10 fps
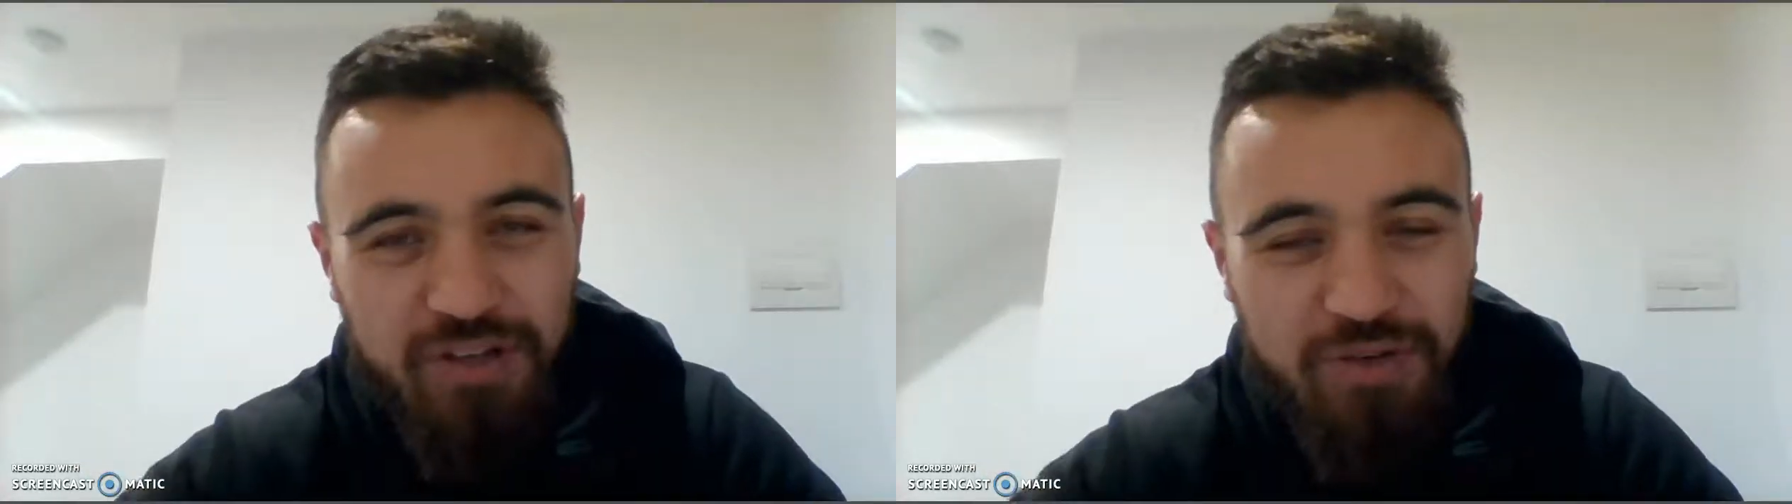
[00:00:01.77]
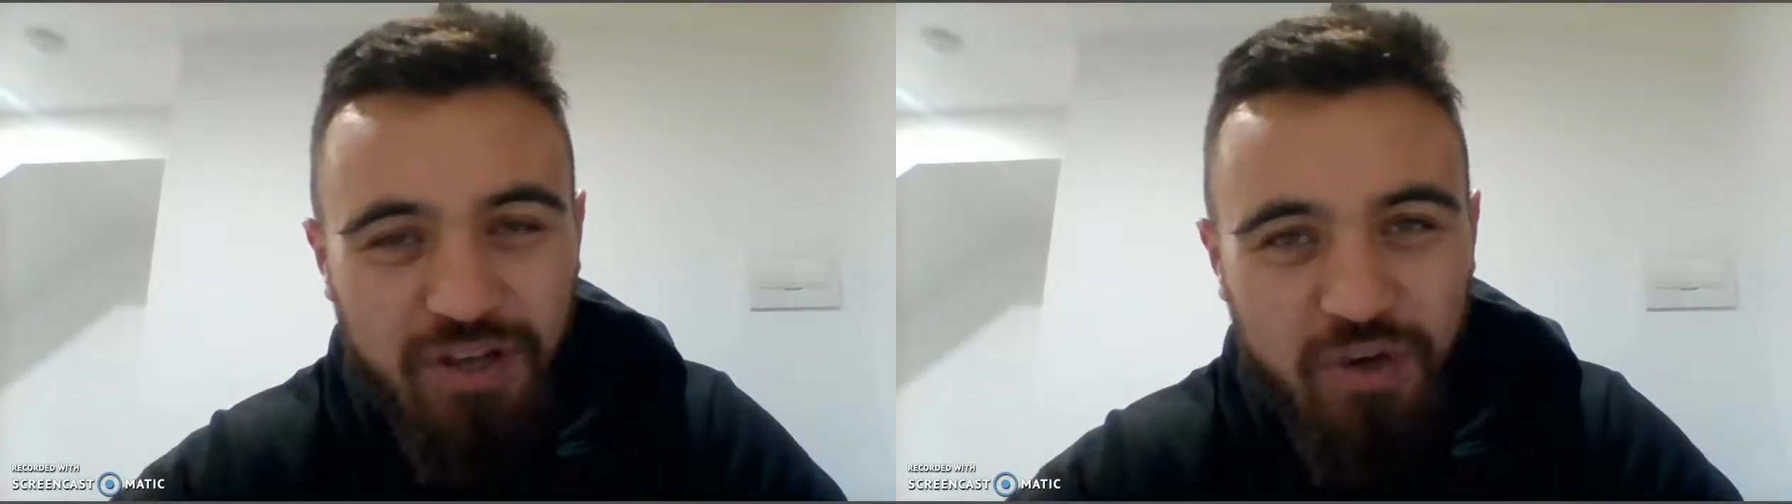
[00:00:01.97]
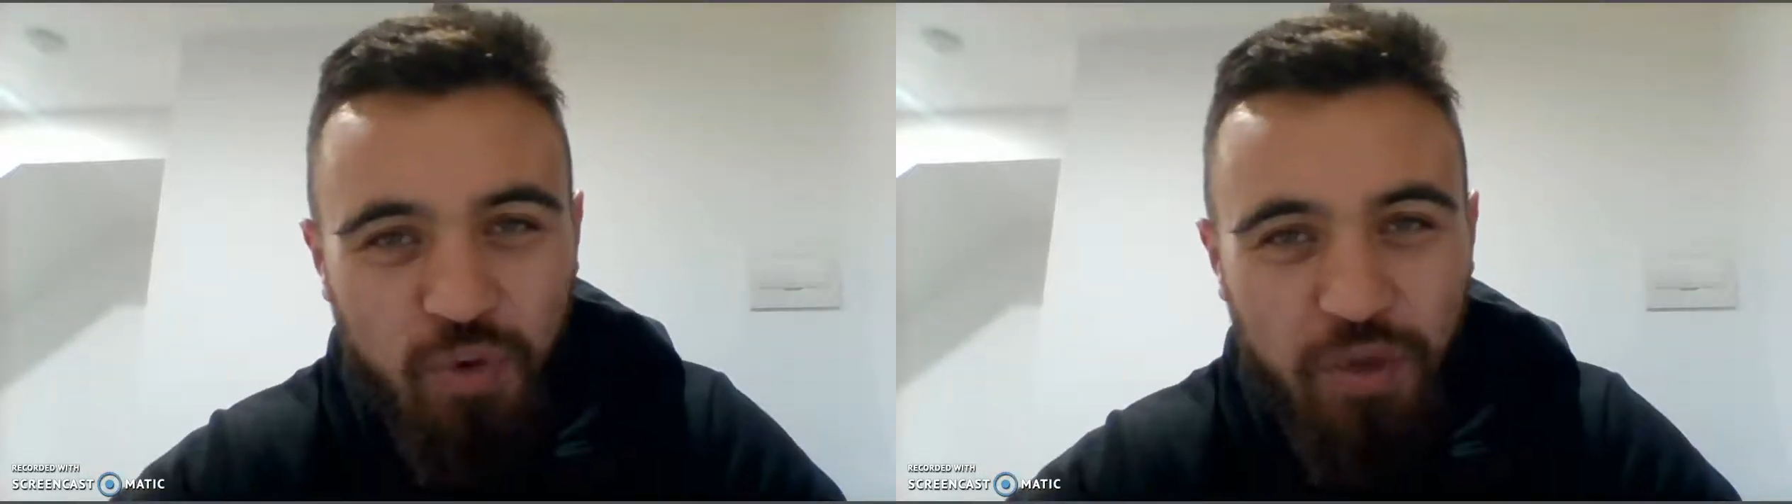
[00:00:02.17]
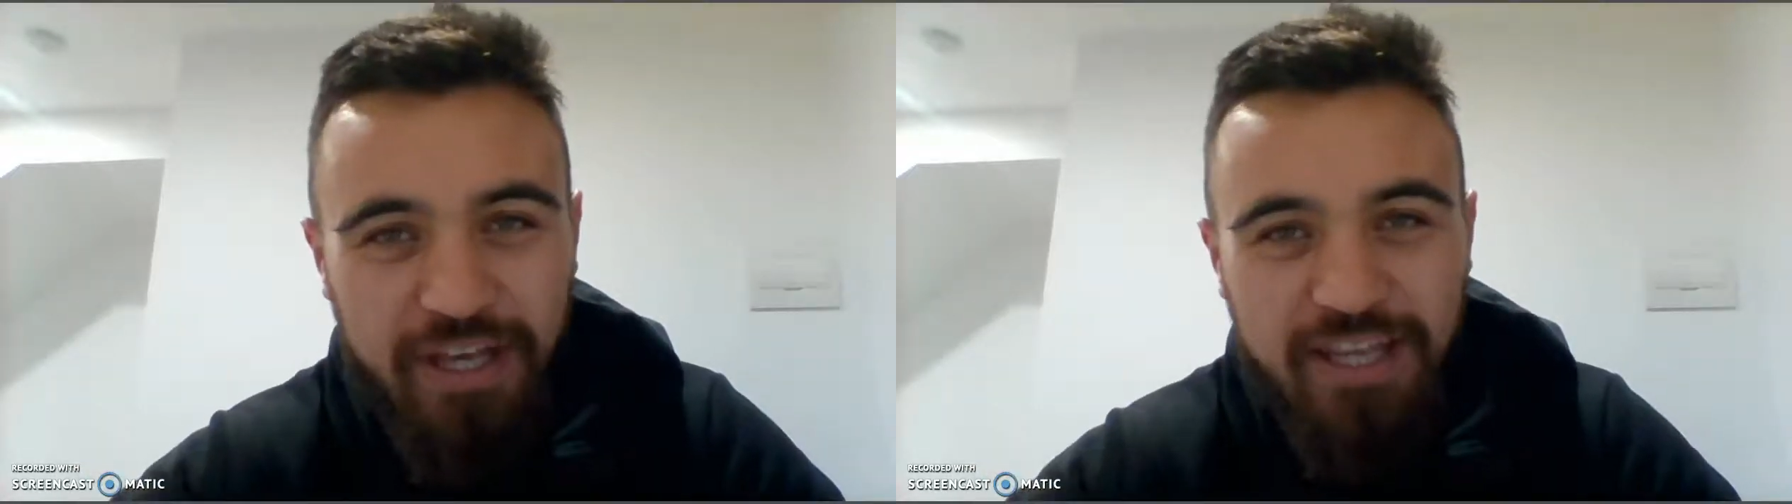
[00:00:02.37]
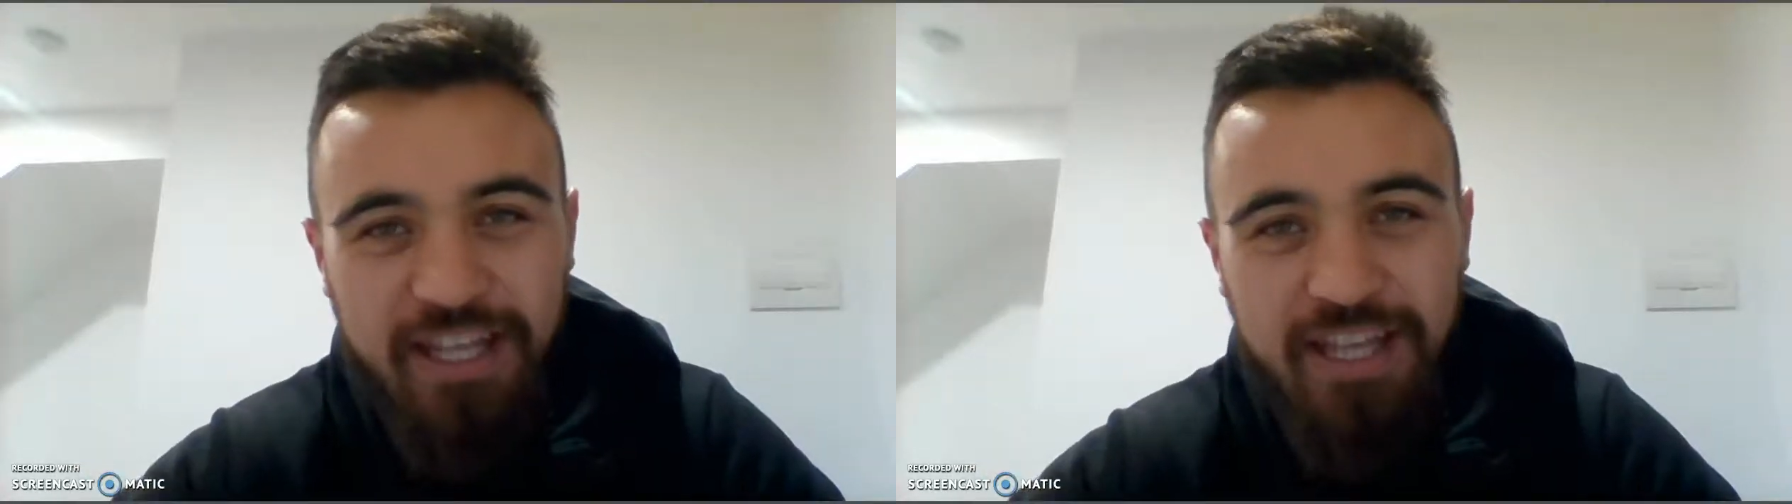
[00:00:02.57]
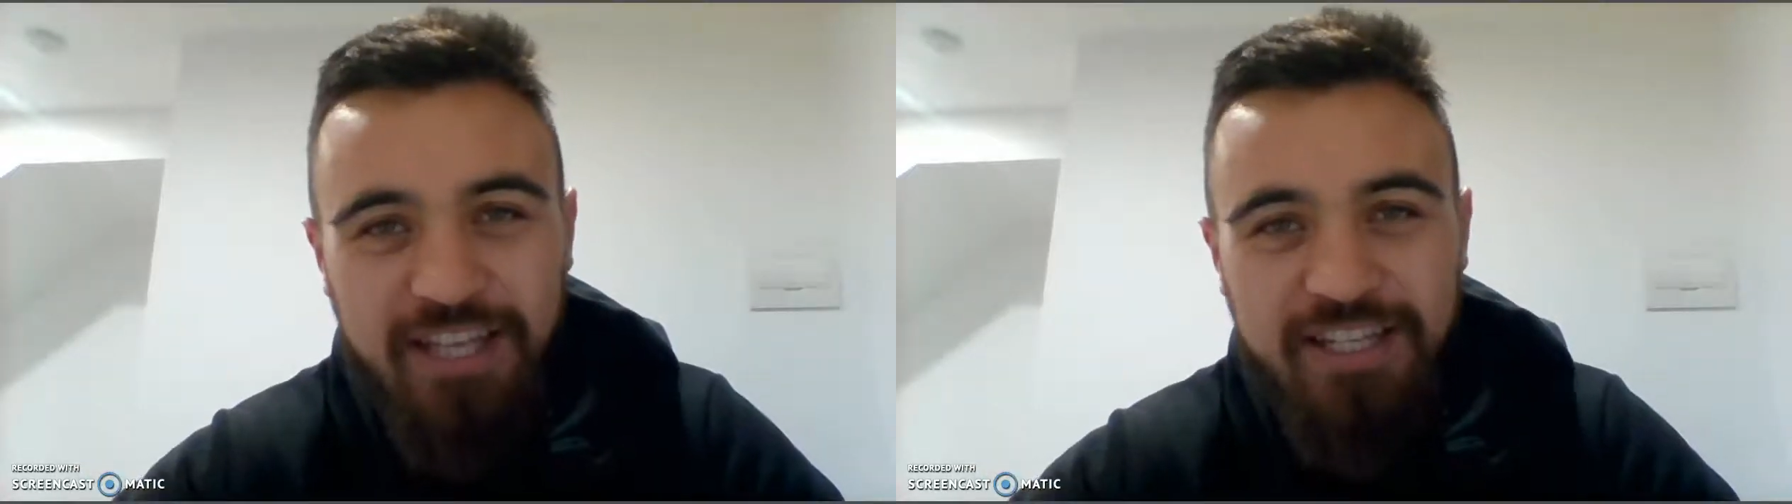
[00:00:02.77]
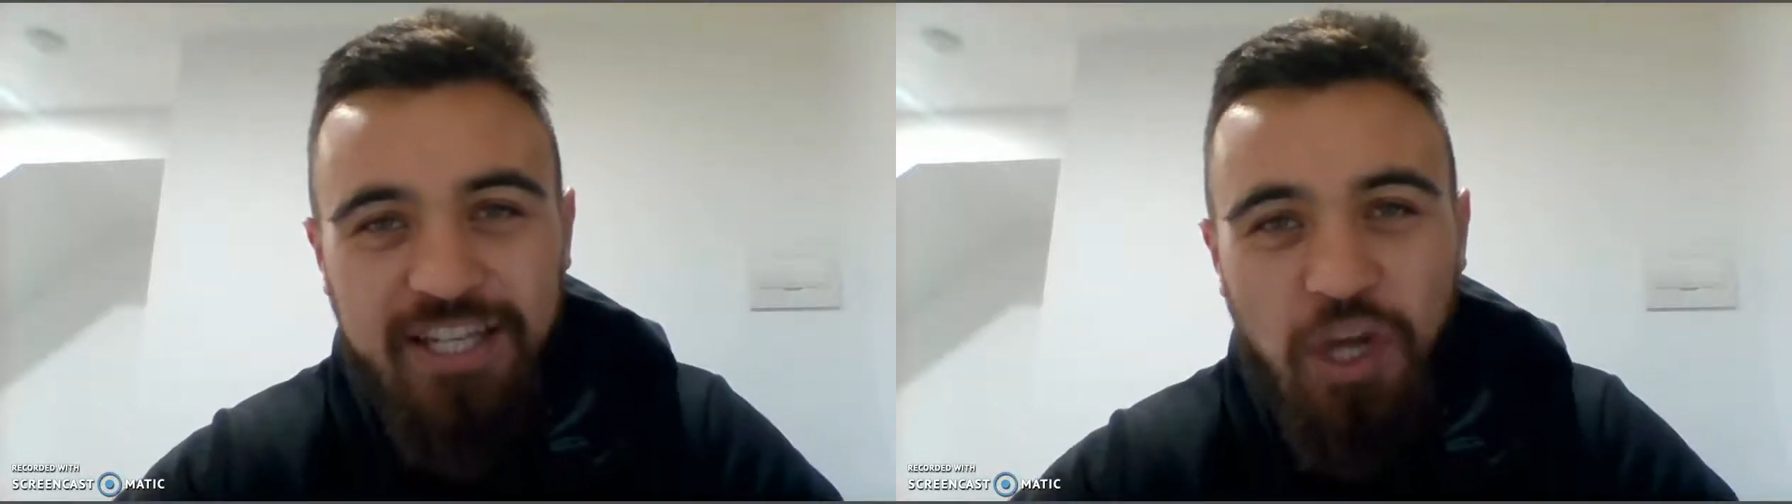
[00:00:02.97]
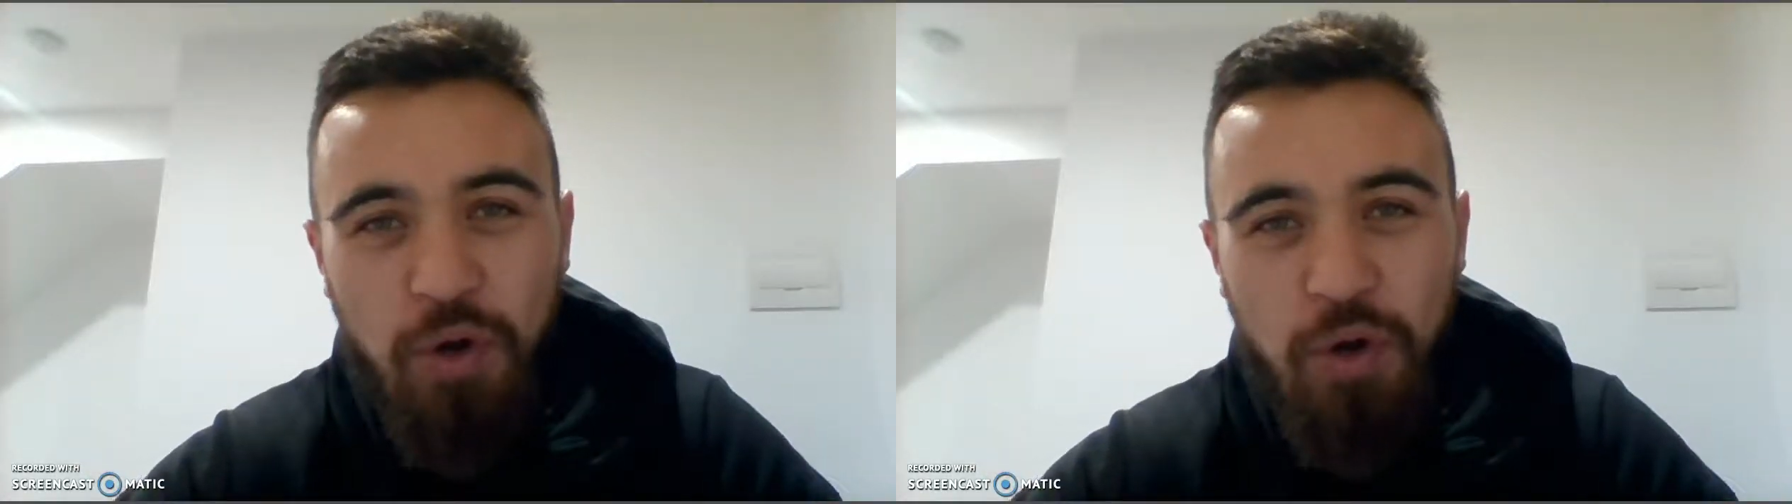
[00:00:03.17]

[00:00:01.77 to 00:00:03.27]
doing a quick lesson